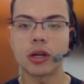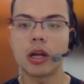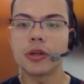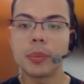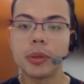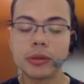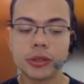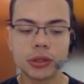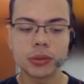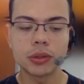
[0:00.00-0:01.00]
contribute
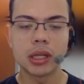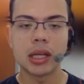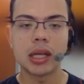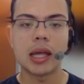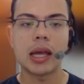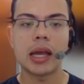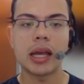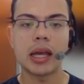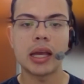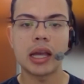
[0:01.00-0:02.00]
to.
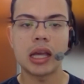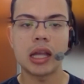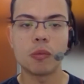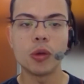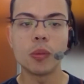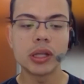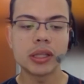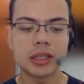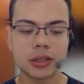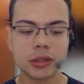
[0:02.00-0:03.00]
And we want
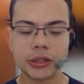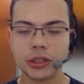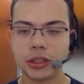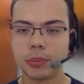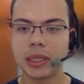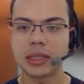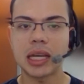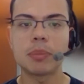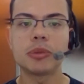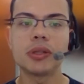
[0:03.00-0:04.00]
the solution to be as
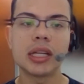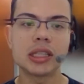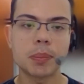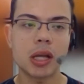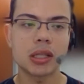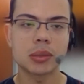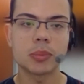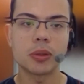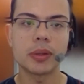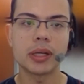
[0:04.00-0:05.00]
up to date as
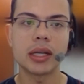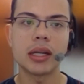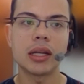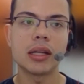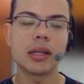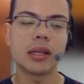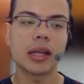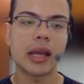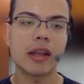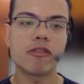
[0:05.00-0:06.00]
possible and
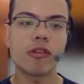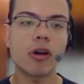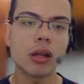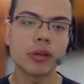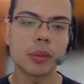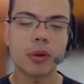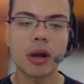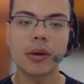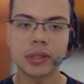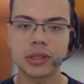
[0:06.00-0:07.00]
follow the
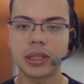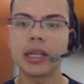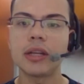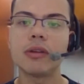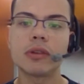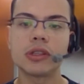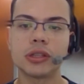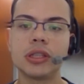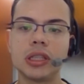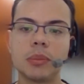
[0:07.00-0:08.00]
progress that the
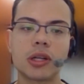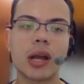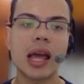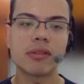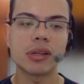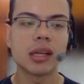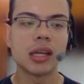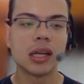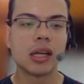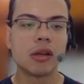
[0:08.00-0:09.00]
university teams are having.
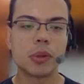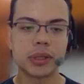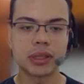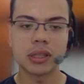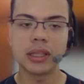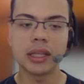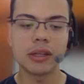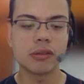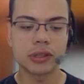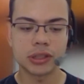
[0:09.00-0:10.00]
Recently, the
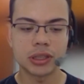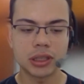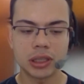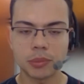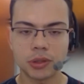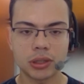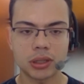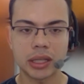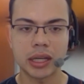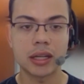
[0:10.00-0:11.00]
university teams
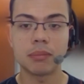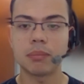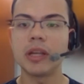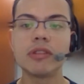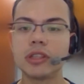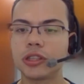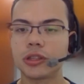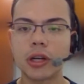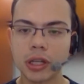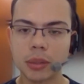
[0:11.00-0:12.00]
and even
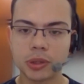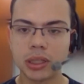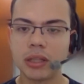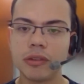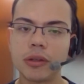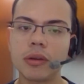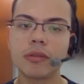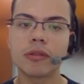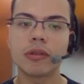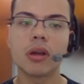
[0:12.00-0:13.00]
startups in the field
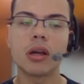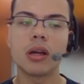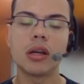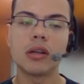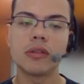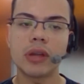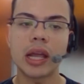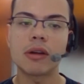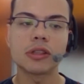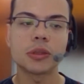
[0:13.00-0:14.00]
of
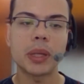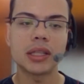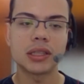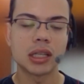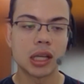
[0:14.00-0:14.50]
aerospace